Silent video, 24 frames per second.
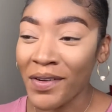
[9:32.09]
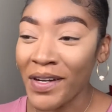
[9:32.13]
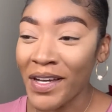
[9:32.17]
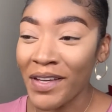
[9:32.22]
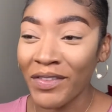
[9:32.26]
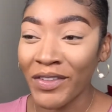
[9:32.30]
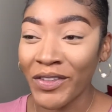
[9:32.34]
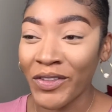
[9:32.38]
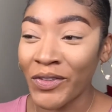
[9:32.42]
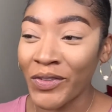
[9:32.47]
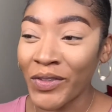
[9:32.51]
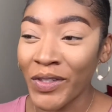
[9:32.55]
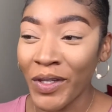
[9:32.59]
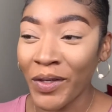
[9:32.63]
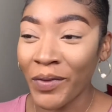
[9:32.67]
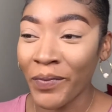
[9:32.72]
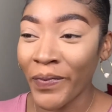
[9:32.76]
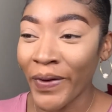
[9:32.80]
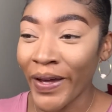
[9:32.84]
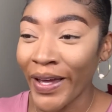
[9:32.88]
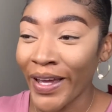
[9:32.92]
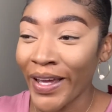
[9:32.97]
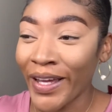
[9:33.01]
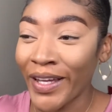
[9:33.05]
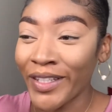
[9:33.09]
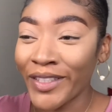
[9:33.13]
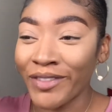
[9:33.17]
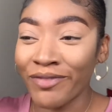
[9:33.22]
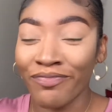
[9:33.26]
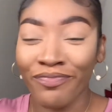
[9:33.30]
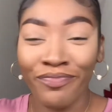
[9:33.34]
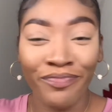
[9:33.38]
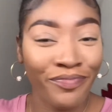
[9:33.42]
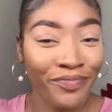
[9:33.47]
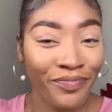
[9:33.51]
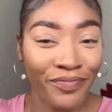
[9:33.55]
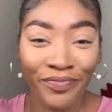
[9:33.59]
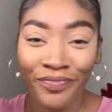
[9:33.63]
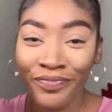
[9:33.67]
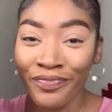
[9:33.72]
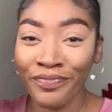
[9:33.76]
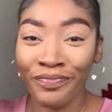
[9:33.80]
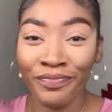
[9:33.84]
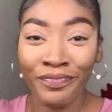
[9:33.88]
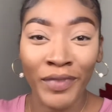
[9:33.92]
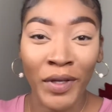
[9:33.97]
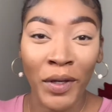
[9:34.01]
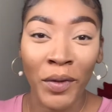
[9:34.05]
if it do get wet,
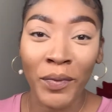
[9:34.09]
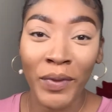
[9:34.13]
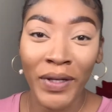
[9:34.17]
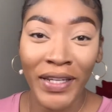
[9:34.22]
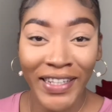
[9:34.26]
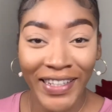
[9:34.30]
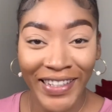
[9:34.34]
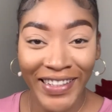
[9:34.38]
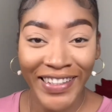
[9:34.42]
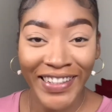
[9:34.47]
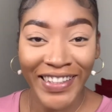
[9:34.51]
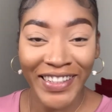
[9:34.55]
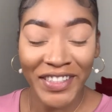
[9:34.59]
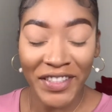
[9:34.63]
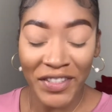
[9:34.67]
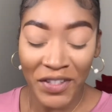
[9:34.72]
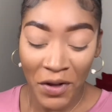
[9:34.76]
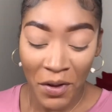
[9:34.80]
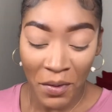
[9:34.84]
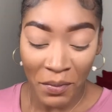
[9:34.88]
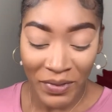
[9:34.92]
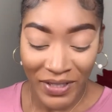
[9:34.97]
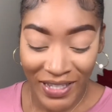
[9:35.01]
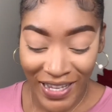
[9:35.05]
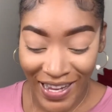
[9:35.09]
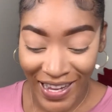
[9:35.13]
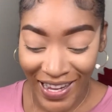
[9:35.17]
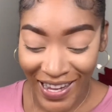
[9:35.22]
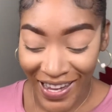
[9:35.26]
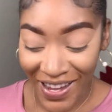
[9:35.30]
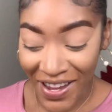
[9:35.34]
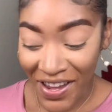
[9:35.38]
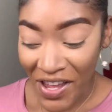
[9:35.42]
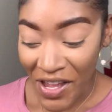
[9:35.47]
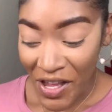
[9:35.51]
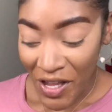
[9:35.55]
we good. You know what I'm saying?